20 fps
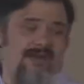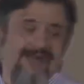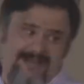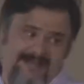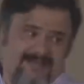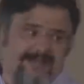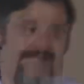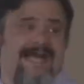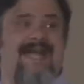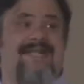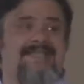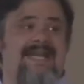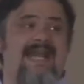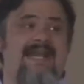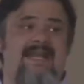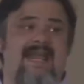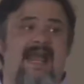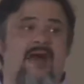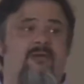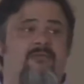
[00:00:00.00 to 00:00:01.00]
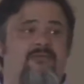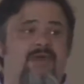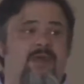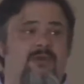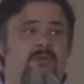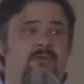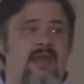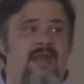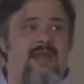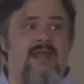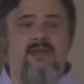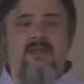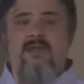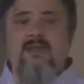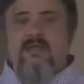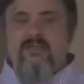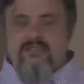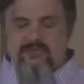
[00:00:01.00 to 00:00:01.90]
I can block that account right away.